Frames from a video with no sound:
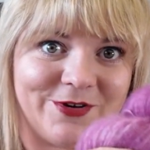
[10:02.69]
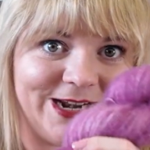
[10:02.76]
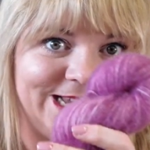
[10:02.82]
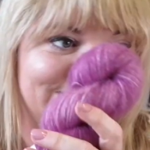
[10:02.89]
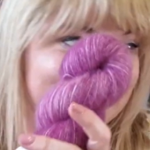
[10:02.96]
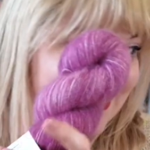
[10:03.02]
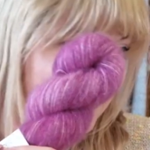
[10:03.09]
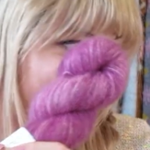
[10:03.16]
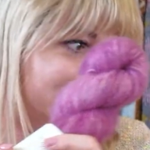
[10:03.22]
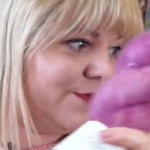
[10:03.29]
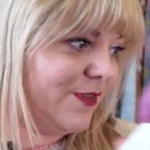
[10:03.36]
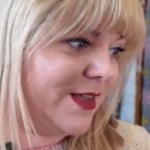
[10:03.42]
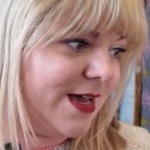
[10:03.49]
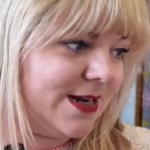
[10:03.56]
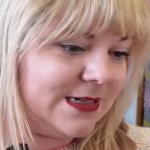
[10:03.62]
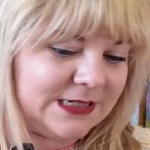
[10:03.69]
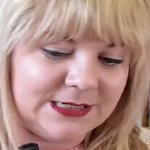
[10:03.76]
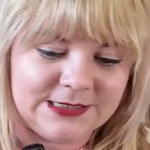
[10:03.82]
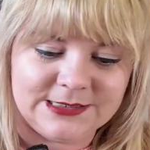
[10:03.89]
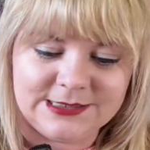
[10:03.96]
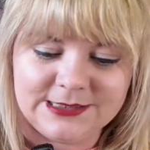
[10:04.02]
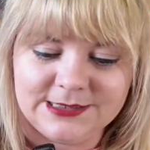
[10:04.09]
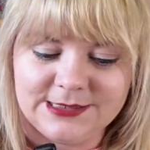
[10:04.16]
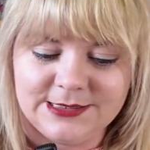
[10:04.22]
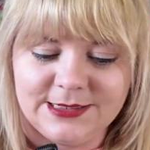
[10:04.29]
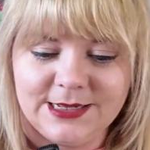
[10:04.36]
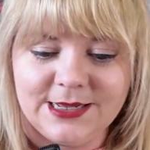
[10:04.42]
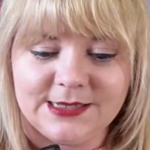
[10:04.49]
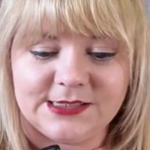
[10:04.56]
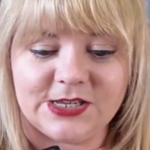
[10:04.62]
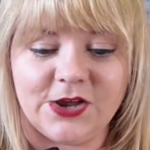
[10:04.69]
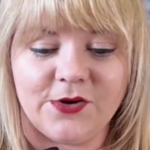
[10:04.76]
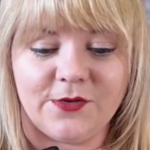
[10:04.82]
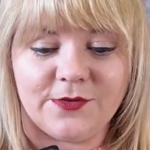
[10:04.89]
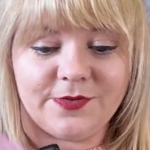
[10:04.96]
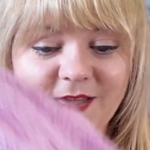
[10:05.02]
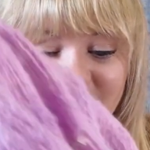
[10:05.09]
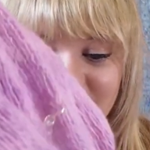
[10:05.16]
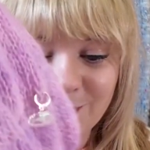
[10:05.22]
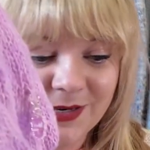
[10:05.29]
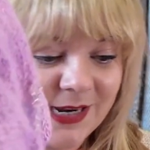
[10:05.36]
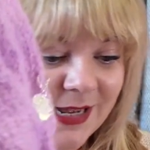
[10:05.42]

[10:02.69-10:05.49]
really excited for that. So that's my